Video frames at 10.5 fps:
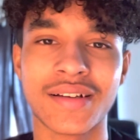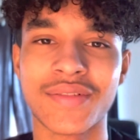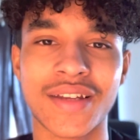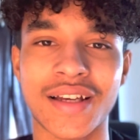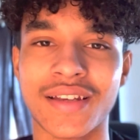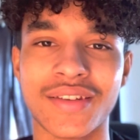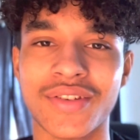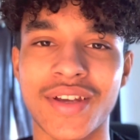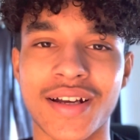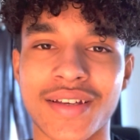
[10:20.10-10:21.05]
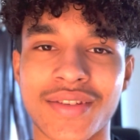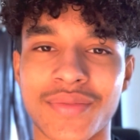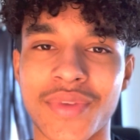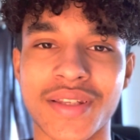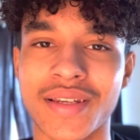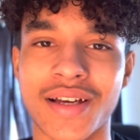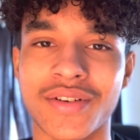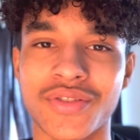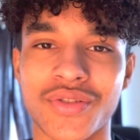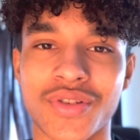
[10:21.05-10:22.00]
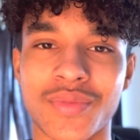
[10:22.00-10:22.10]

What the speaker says: like you guys are missing out, trust